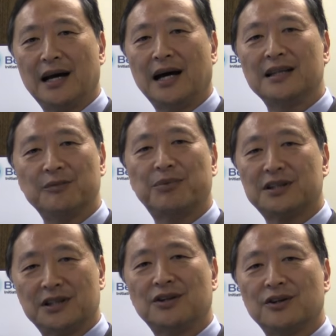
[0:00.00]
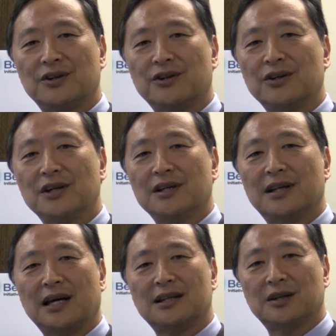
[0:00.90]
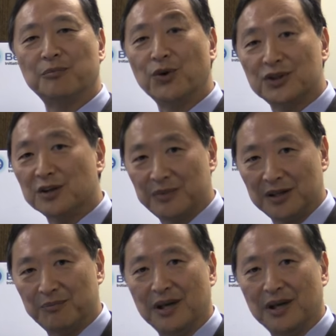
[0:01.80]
and in particular, that multi-beam